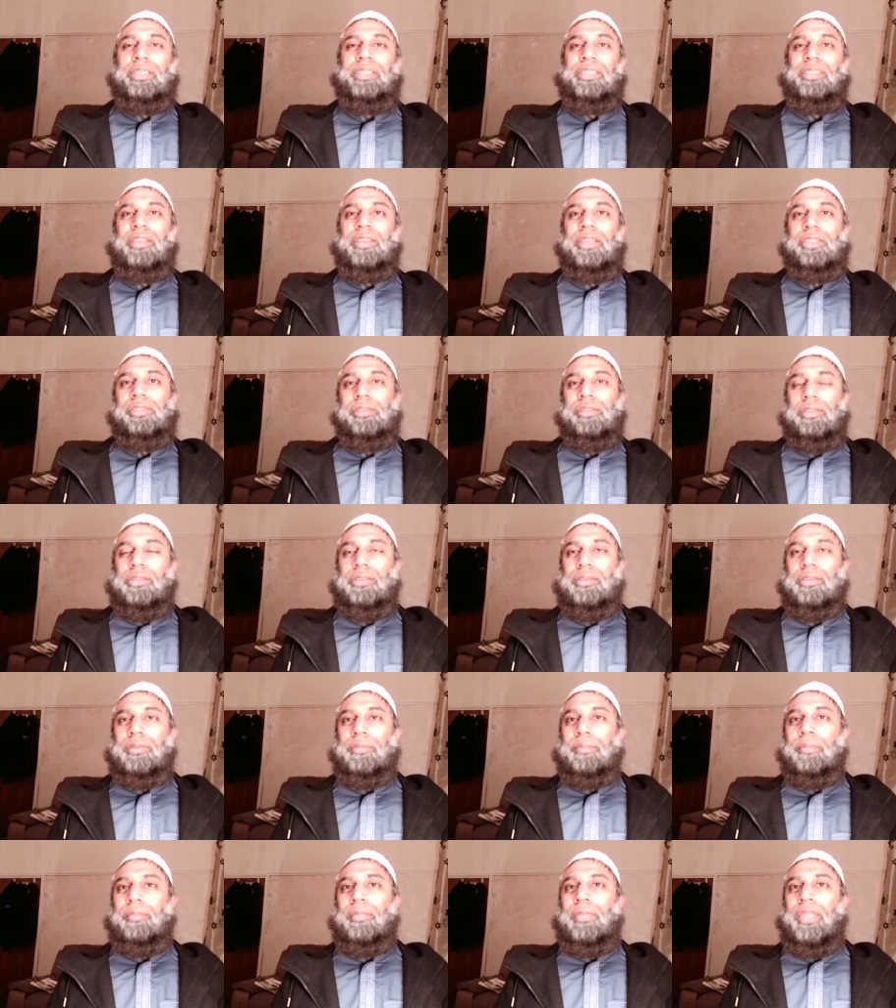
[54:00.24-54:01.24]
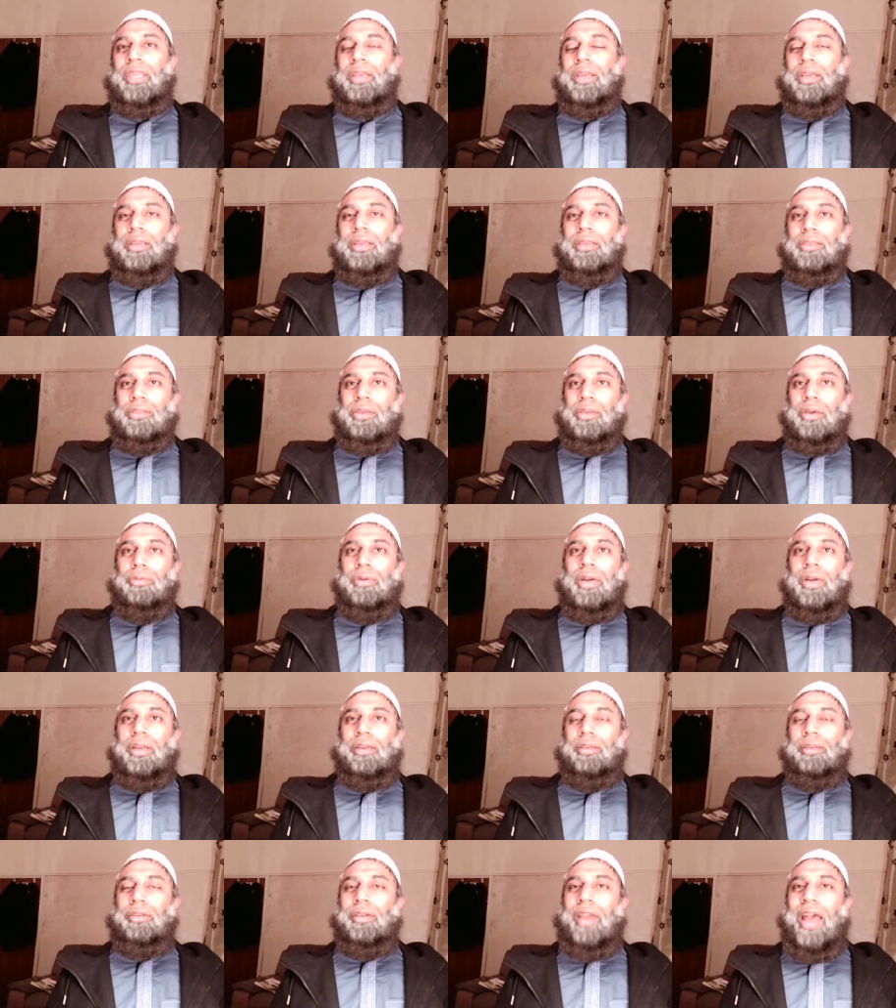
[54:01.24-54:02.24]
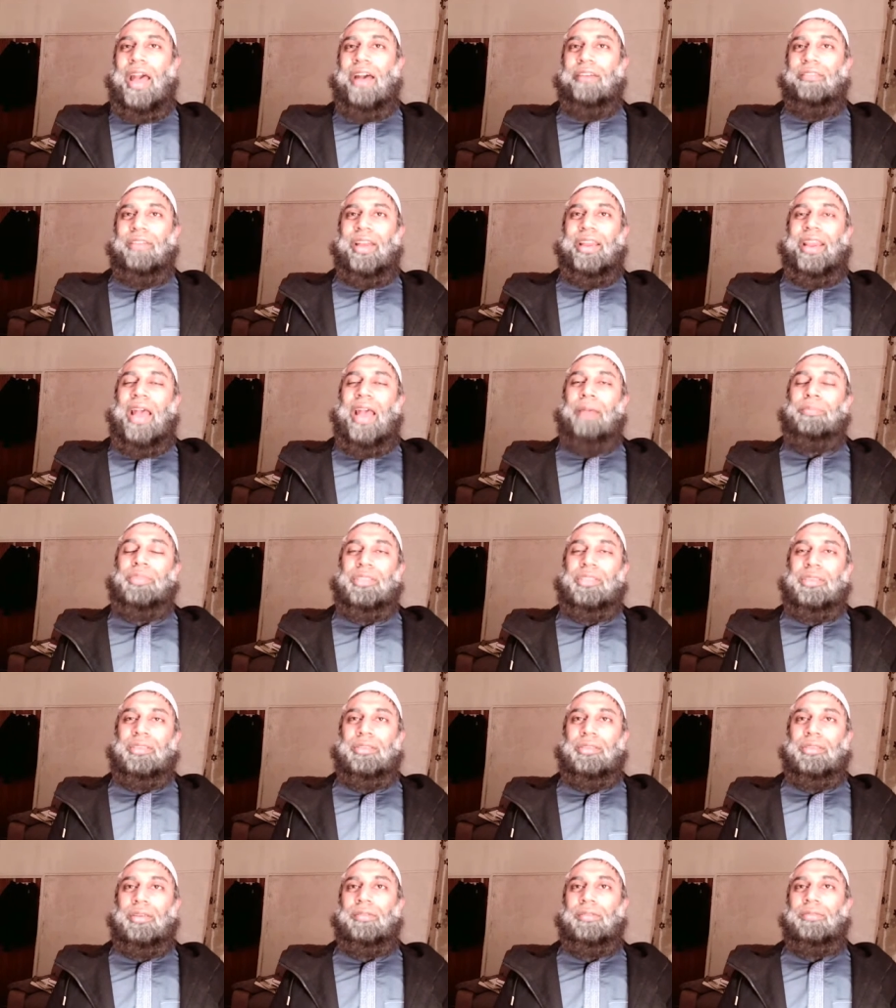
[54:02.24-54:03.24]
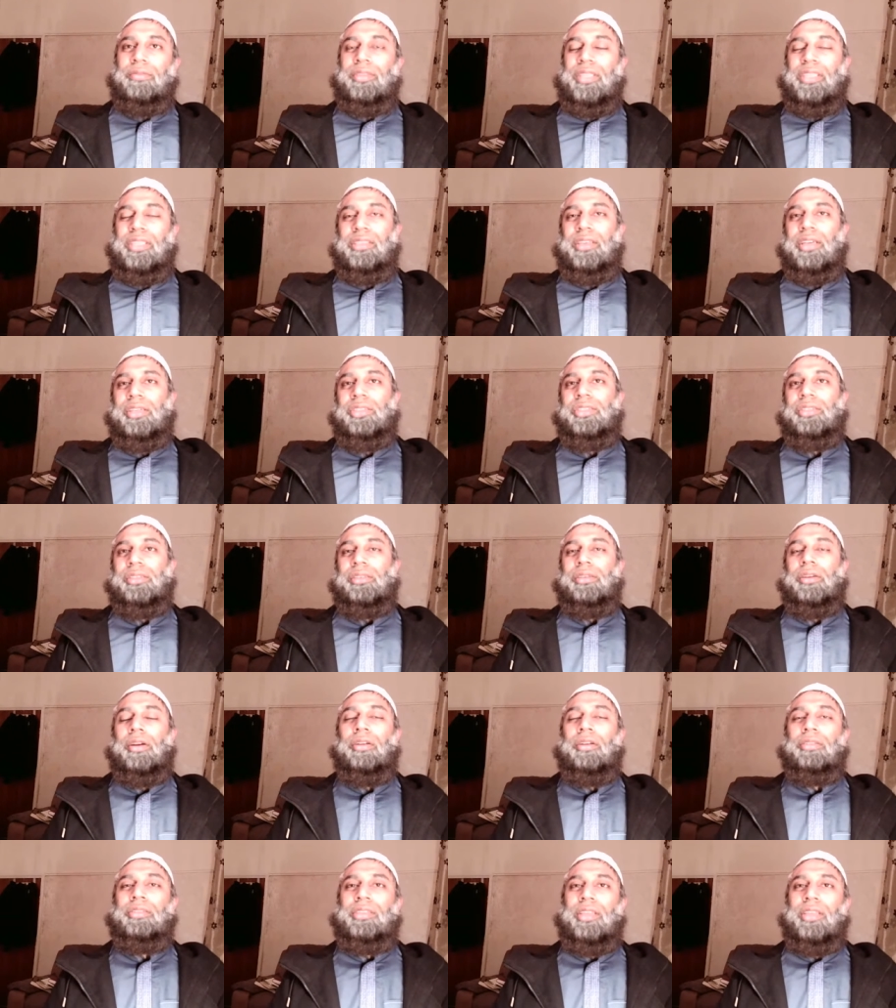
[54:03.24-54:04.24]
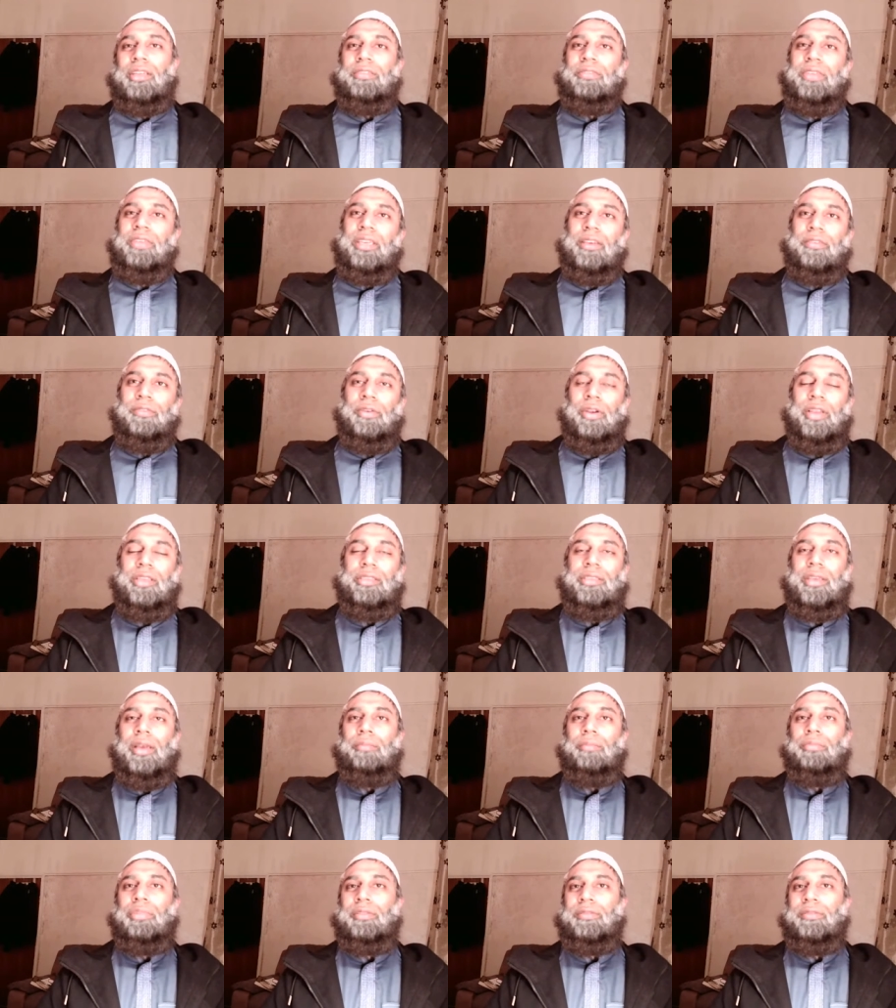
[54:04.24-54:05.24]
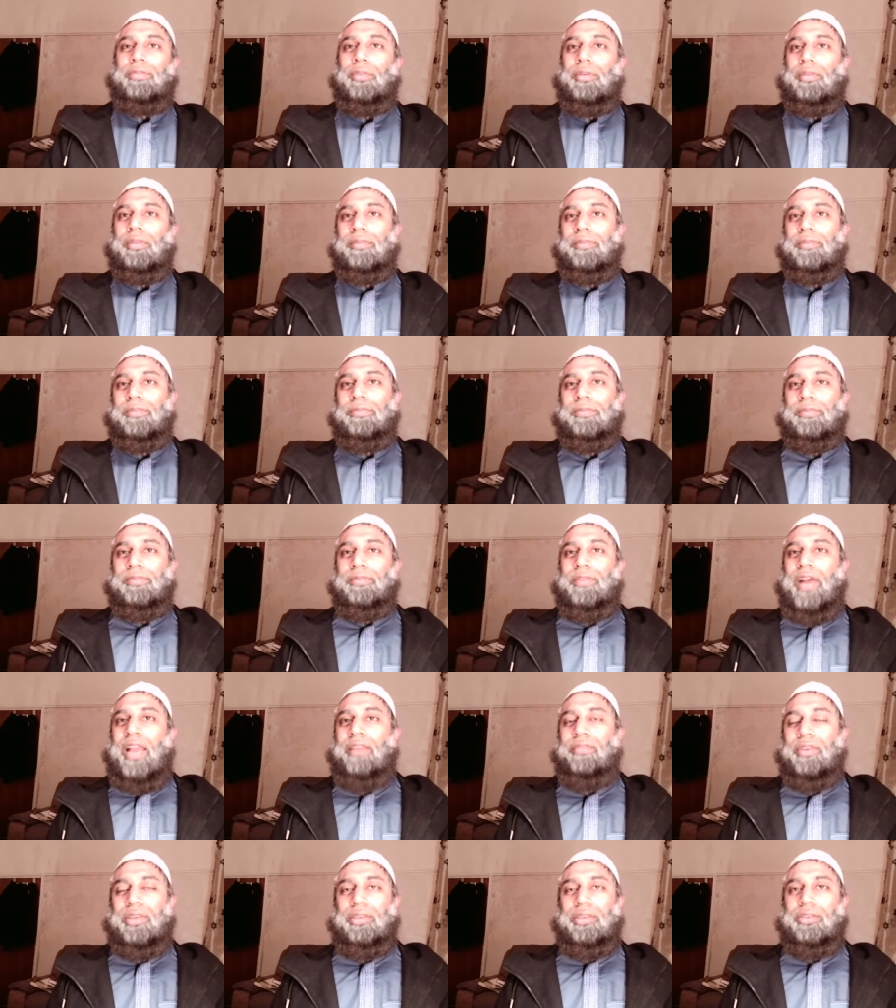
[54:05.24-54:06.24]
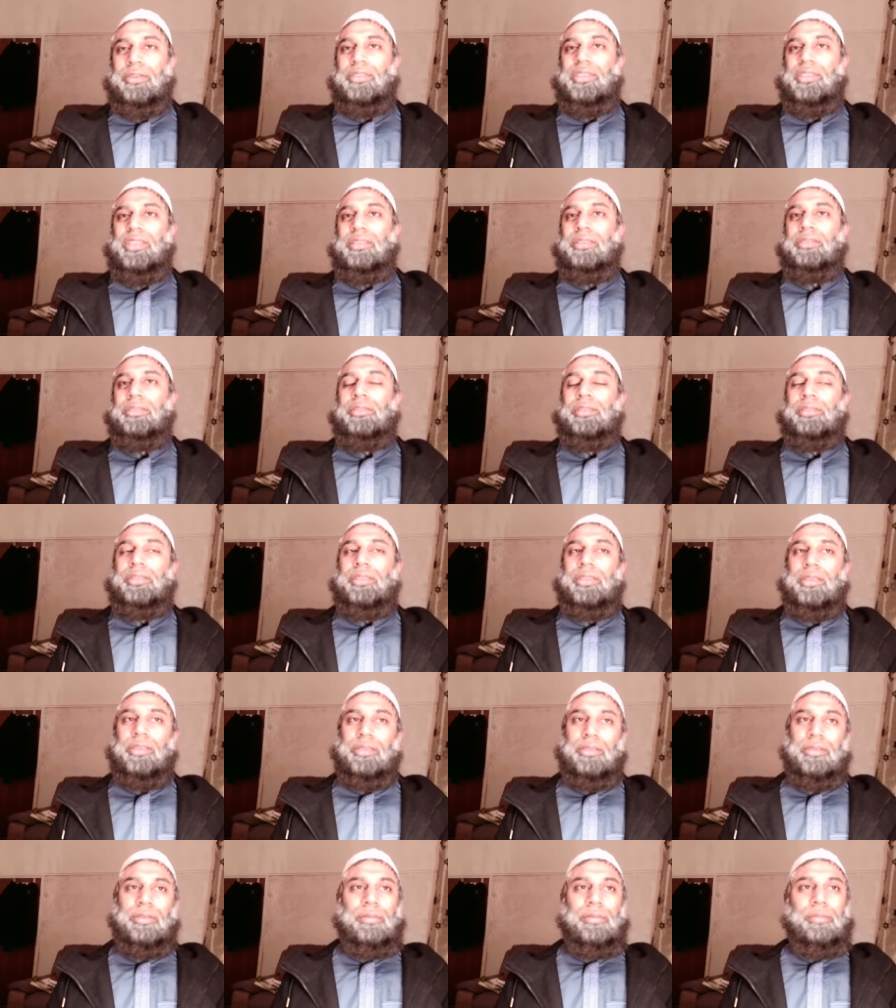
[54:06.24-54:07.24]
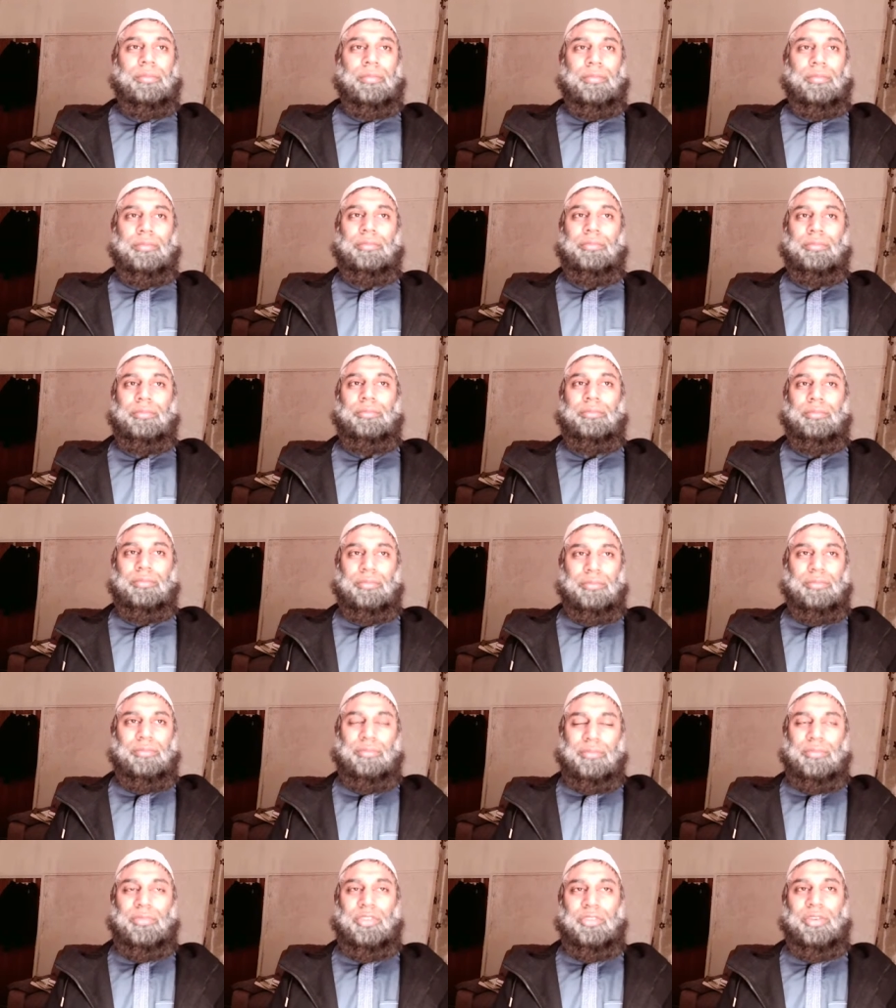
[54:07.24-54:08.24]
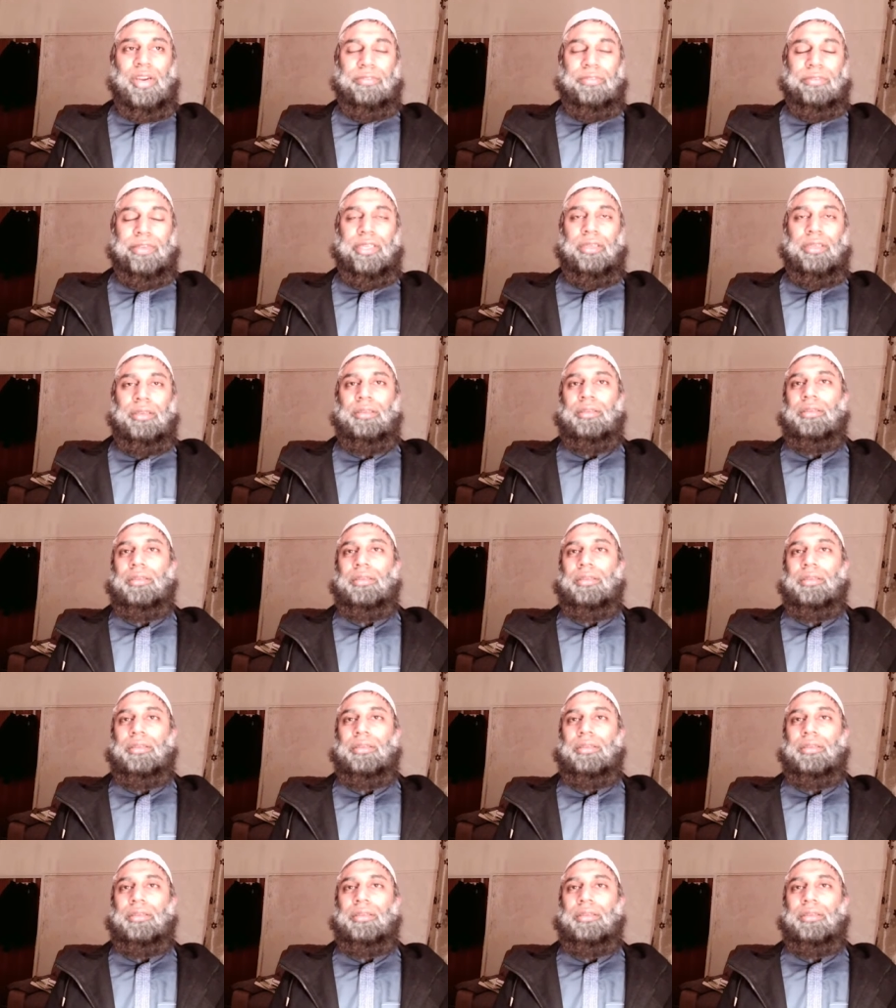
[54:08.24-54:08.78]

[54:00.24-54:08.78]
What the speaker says: discussions. So you have an absence of discussion on talfiq, for example, for 500 or 600 years, roughly.